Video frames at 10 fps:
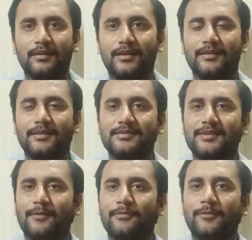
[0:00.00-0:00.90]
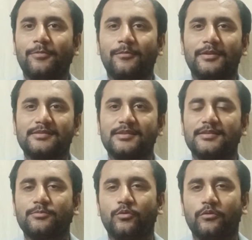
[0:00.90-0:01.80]
and this time he published
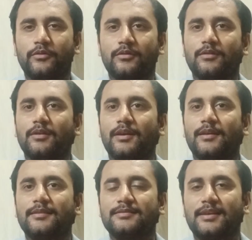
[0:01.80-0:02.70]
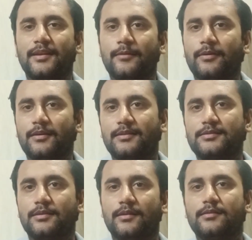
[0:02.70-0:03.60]
his book and his scientific
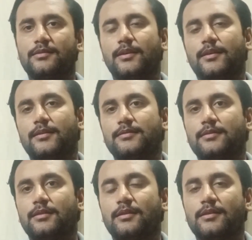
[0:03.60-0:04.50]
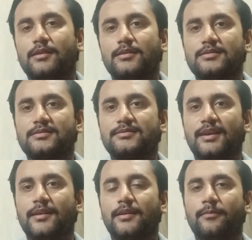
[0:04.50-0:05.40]
research and his
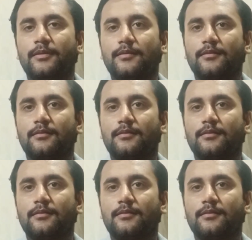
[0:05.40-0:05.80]
scientific